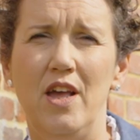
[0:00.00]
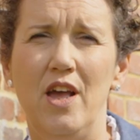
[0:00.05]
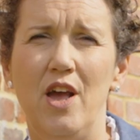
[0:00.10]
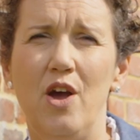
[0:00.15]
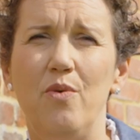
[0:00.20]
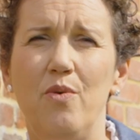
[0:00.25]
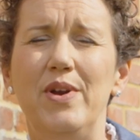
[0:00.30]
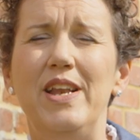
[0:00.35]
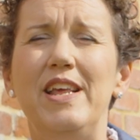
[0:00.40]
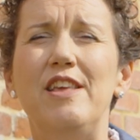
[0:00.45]

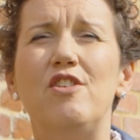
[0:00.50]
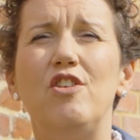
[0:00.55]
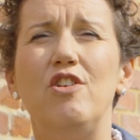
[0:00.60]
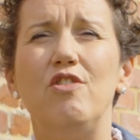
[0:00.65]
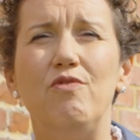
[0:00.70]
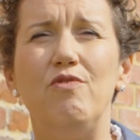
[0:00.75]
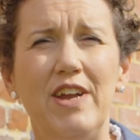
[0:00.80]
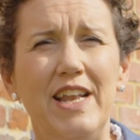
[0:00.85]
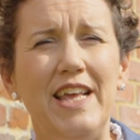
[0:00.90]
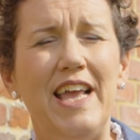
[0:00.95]
We need to look
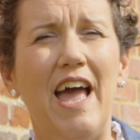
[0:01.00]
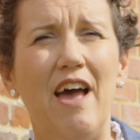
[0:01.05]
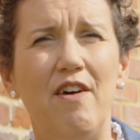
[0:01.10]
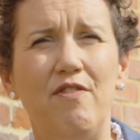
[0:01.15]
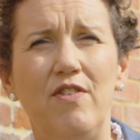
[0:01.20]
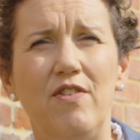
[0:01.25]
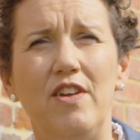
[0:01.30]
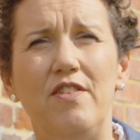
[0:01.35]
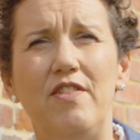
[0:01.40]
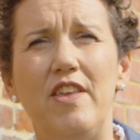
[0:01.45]
really
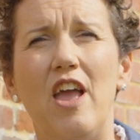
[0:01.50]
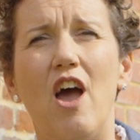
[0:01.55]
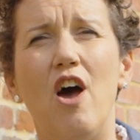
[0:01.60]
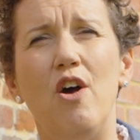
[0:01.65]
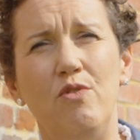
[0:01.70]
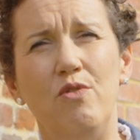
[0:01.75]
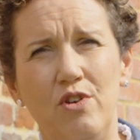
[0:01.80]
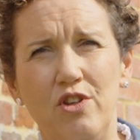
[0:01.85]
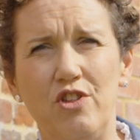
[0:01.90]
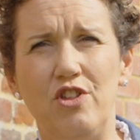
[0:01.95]
carefully at the
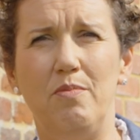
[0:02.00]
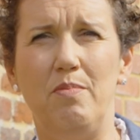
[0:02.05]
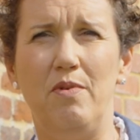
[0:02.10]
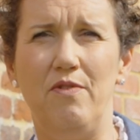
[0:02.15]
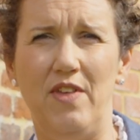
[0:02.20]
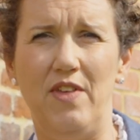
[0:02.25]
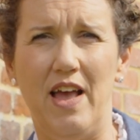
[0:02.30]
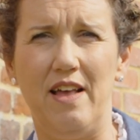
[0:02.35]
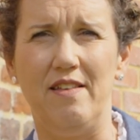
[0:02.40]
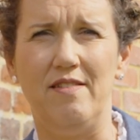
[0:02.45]
ownership of
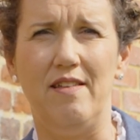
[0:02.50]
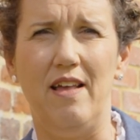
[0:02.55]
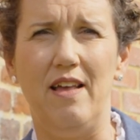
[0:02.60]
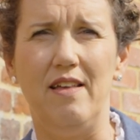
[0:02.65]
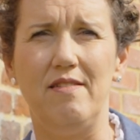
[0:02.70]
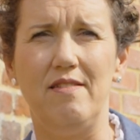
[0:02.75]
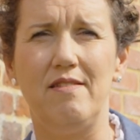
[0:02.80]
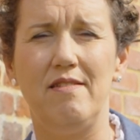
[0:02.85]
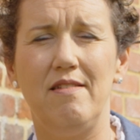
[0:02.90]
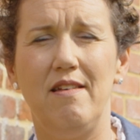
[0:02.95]
the
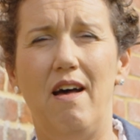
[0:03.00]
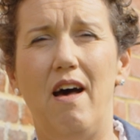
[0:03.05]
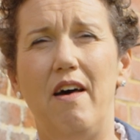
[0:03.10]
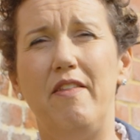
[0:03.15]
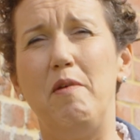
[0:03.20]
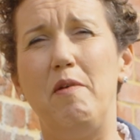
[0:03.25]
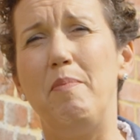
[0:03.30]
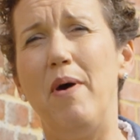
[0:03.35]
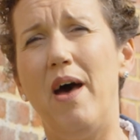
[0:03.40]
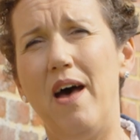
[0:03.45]
assets. Are
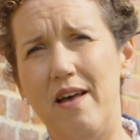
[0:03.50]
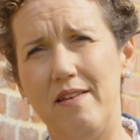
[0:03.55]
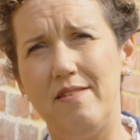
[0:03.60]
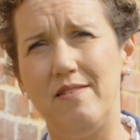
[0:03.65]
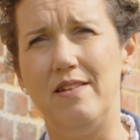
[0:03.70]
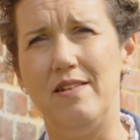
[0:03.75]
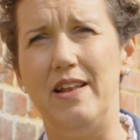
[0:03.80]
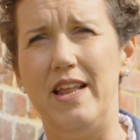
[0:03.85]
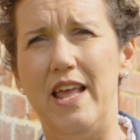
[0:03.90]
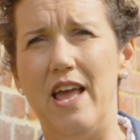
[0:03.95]
they
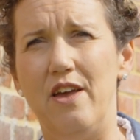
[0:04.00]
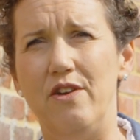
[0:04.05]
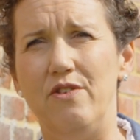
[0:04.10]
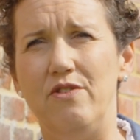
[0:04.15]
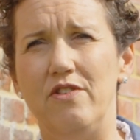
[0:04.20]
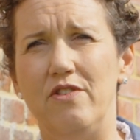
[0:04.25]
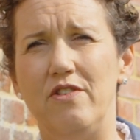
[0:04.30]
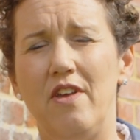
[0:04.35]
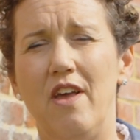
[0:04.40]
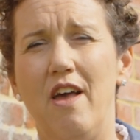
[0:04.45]
personally
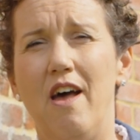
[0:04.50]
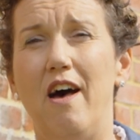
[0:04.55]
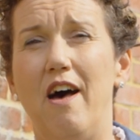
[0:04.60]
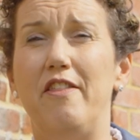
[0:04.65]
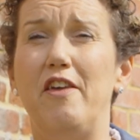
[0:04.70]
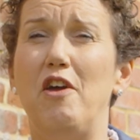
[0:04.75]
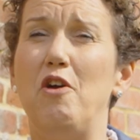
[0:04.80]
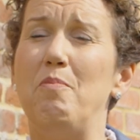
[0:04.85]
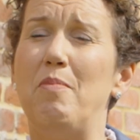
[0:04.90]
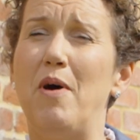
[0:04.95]
owned? Are
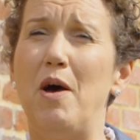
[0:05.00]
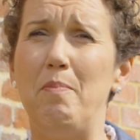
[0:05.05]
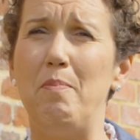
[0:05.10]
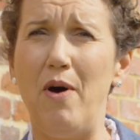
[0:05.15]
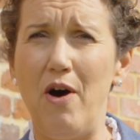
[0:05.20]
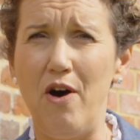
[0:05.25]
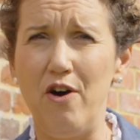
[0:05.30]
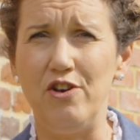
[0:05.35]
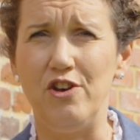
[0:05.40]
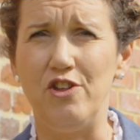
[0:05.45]
they owned by a
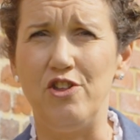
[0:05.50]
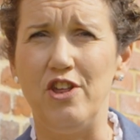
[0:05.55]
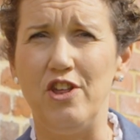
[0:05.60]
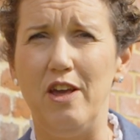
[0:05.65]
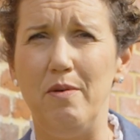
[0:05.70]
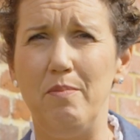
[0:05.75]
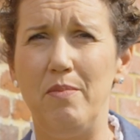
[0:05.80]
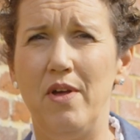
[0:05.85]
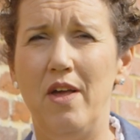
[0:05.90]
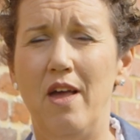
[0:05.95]
partnership?
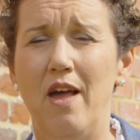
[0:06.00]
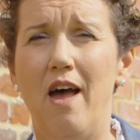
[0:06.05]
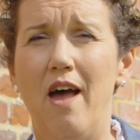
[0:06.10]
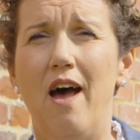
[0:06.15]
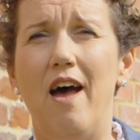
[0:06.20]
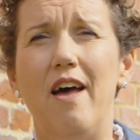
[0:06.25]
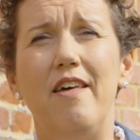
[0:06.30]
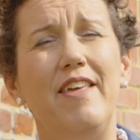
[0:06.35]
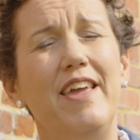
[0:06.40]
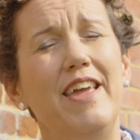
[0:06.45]

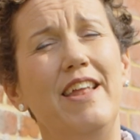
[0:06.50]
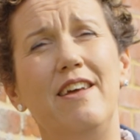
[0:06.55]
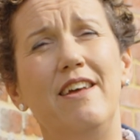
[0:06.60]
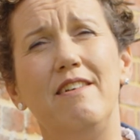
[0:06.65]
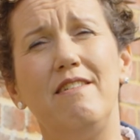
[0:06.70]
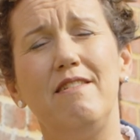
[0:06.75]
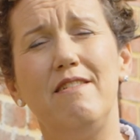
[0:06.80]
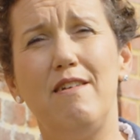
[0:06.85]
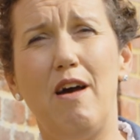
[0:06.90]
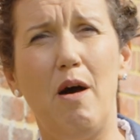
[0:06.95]
Are they in a
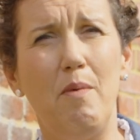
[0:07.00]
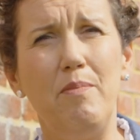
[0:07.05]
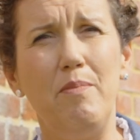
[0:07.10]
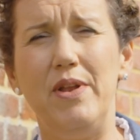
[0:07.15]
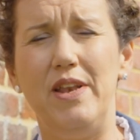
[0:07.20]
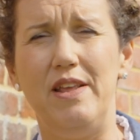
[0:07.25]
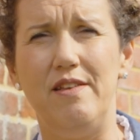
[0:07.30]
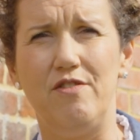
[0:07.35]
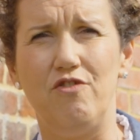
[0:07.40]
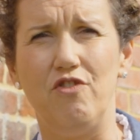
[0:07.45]

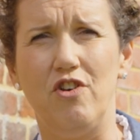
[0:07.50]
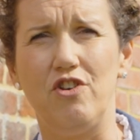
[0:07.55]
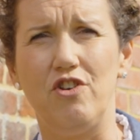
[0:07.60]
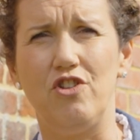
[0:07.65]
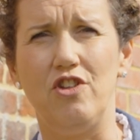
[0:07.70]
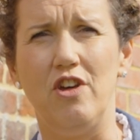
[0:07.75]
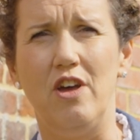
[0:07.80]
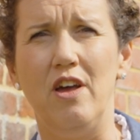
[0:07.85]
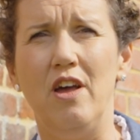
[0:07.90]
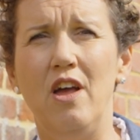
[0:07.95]
company structure?